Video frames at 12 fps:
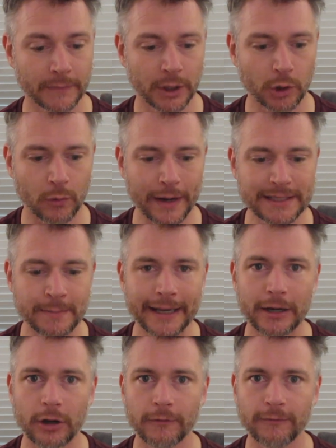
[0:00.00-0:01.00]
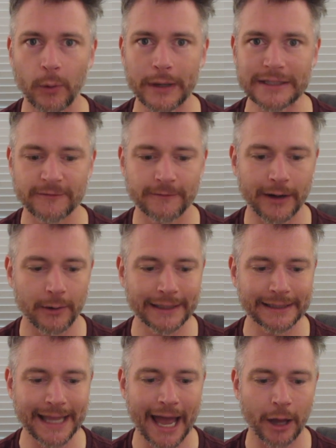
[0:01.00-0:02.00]
Grace made her voice very
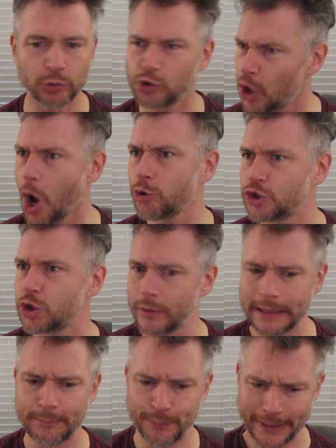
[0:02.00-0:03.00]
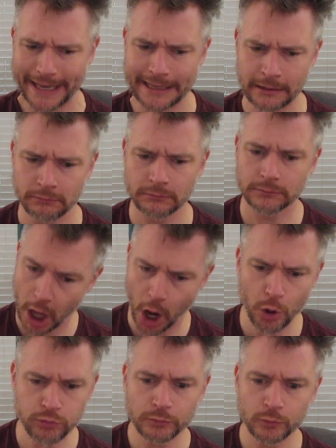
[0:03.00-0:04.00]
loud. No, Junie B!
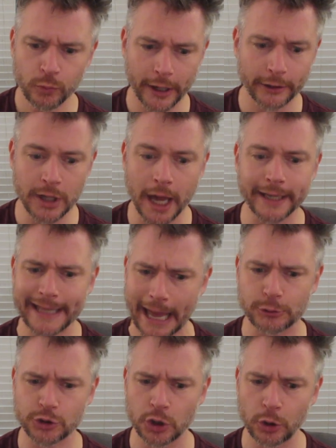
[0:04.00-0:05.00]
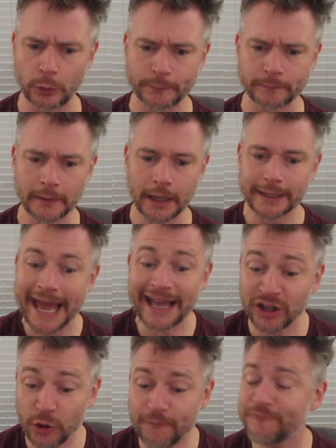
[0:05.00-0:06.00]
No, we are not allowed to!
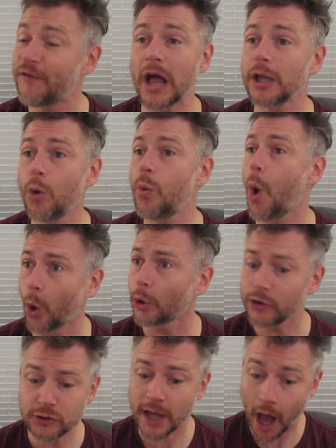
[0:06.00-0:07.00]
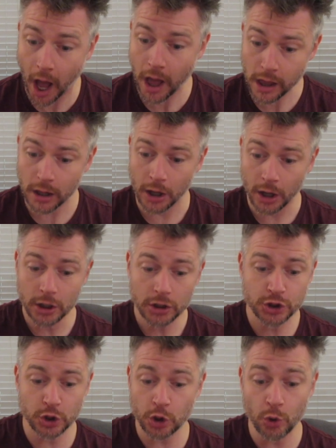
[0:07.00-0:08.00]
Can't you follow orders, huh?
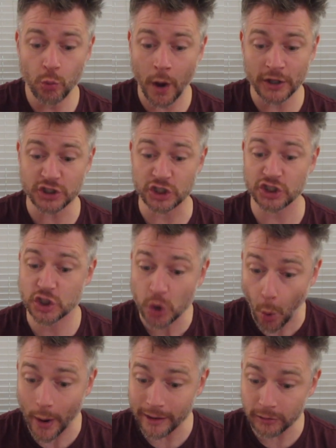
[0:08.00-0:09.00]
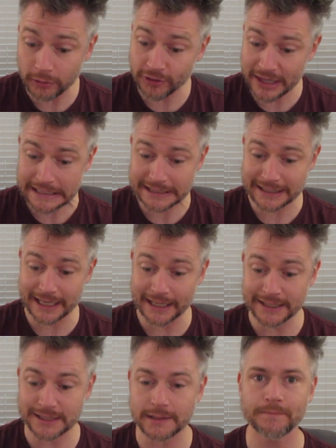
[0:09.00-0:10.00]
Do you want to soil these
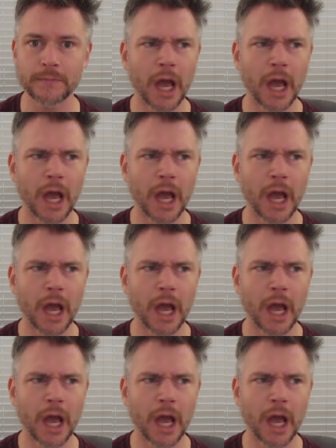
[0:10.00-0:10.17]
things?